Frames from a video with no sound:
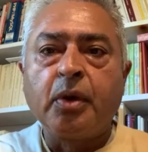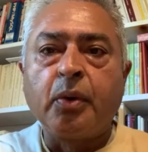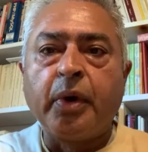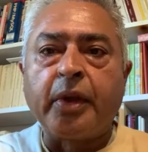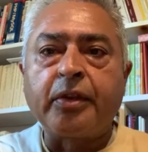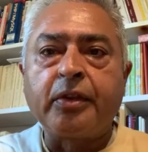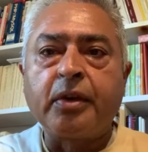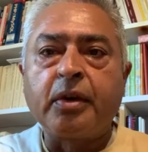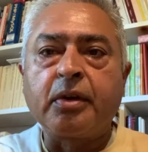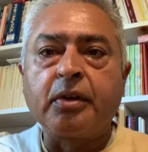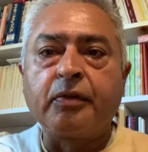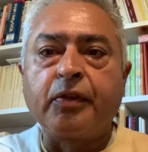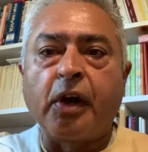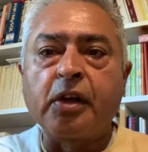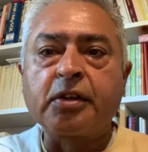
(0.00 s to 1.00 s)
with
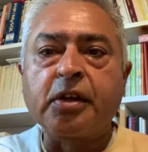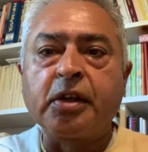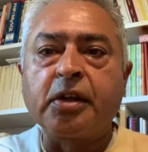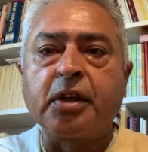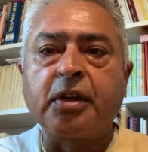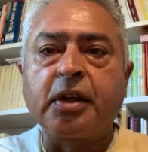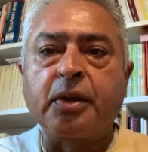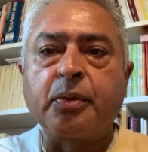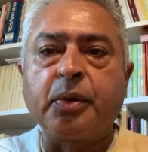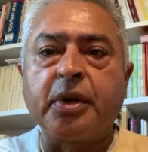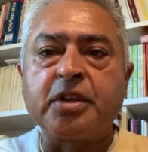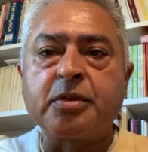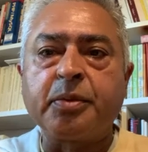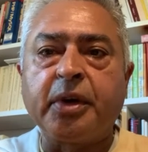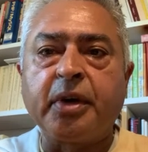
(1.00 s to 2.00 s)
the volatility that we
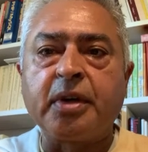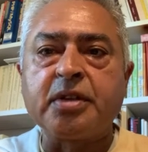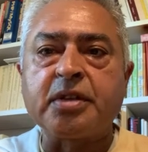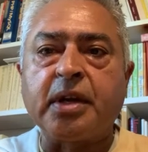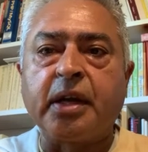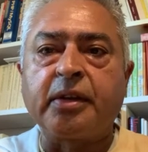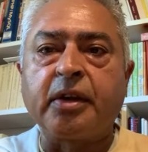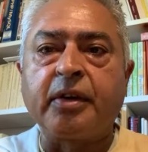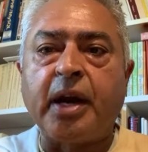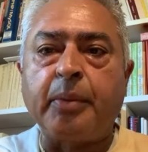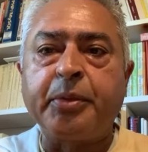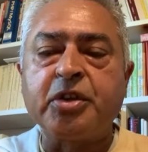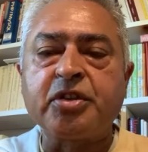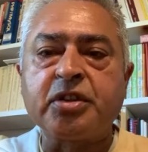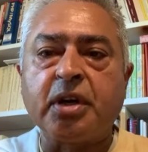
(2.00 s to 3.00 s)
experience and the
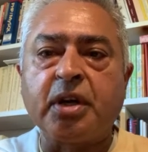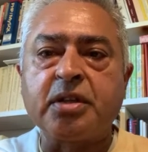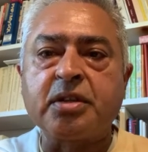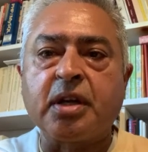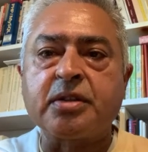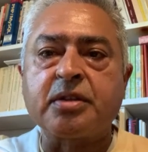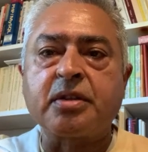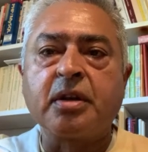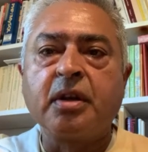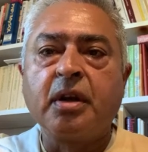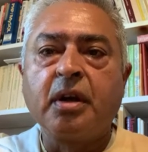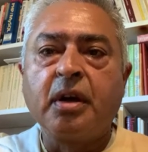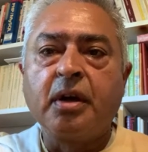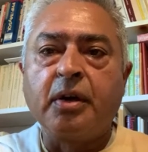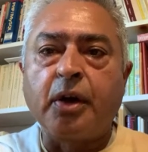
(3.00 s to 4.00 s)
rapid change that's
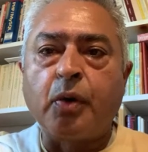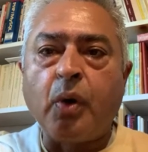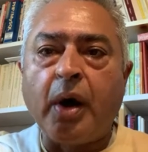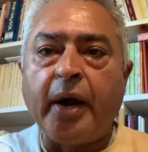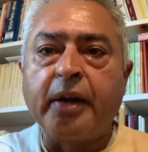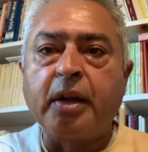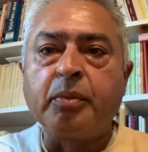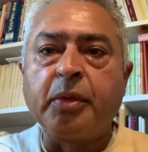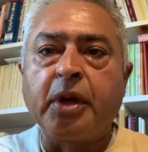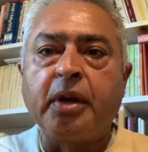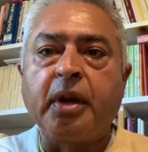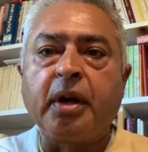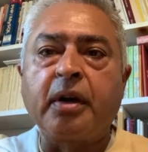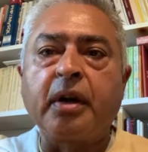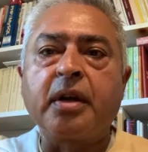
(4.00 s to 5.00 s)
required in
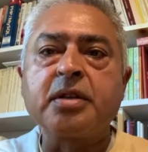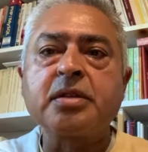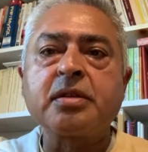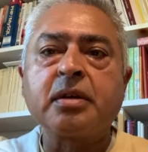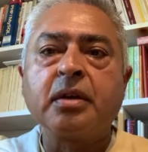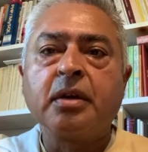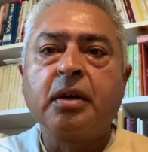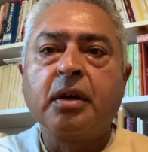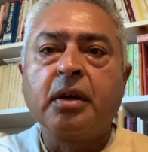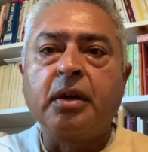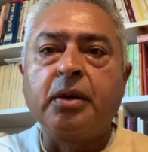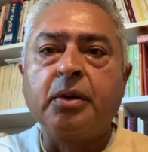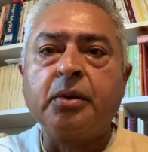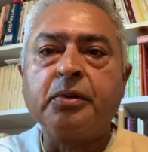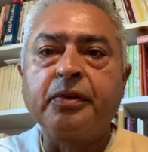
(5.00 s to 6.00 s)
many areas,
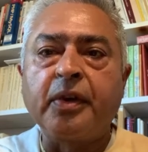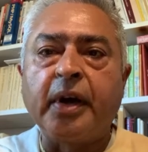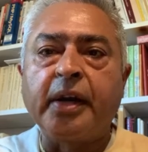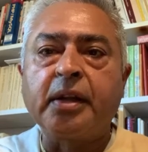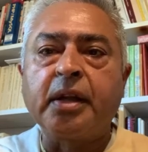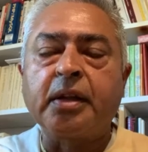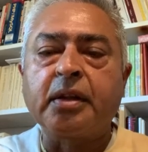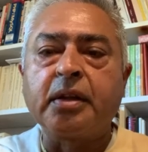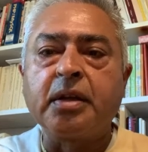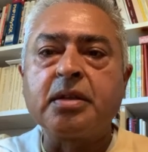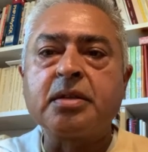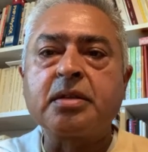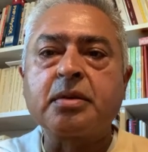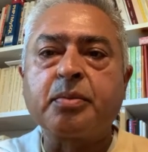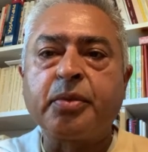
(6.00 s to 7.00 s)
you'll find that
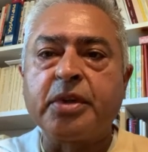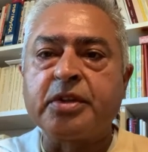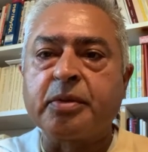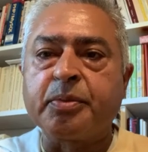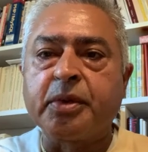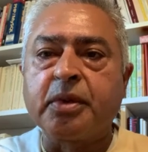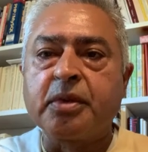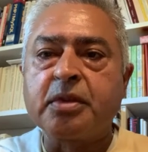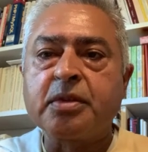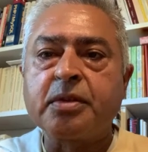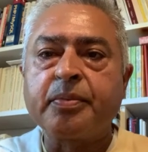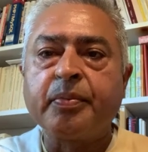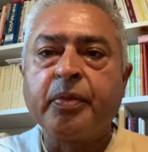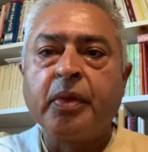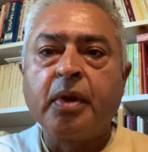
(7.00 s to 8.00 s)
these principles
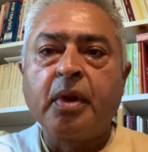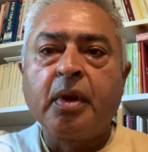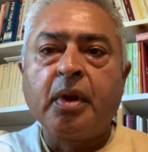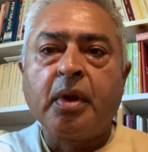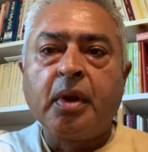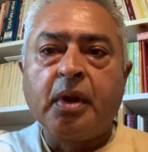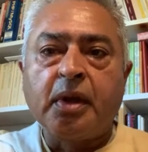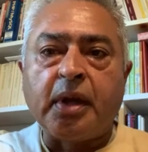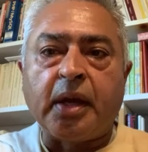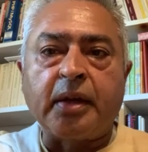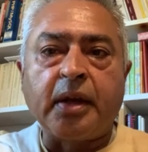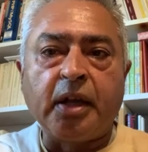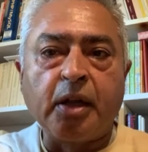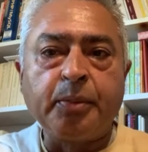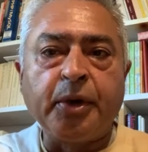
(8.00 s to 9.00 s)
can
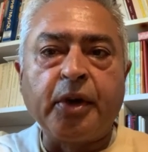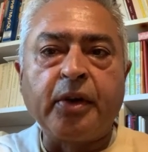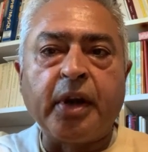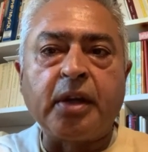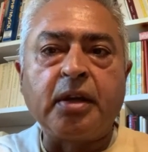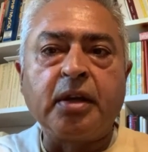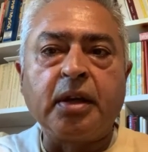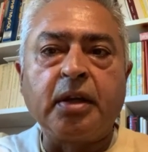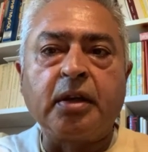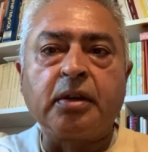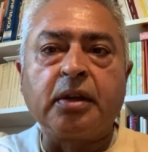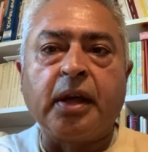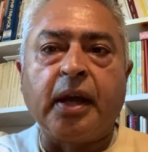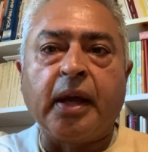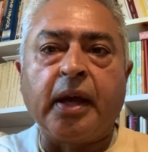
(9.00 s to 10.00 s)
help a great
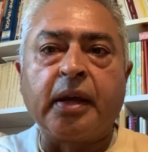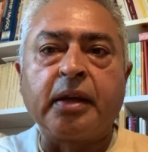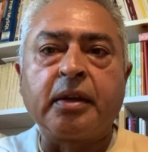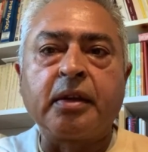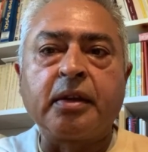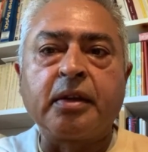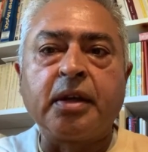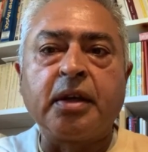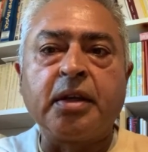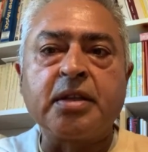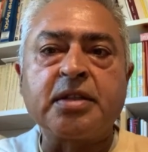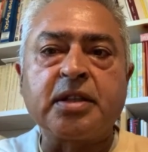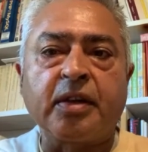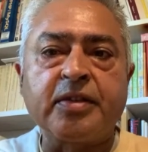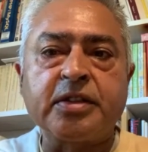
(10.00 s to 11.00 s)
deal, and the
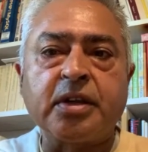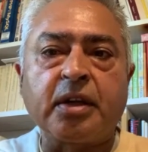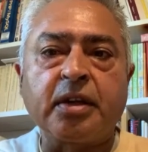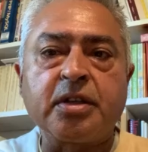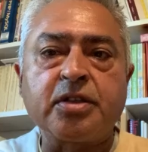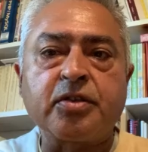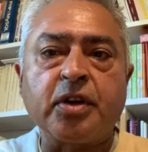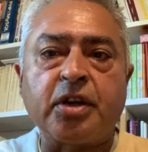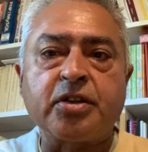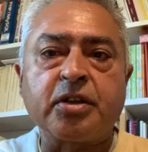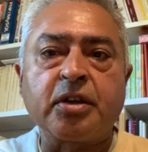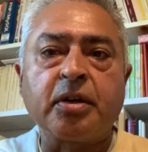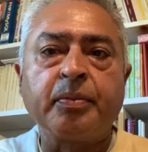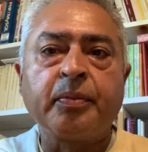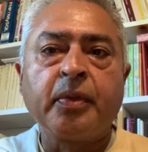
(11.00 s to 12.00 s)
self-study
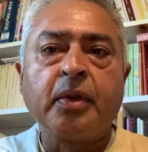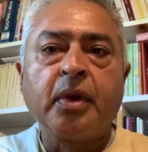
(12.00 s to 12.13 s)
structure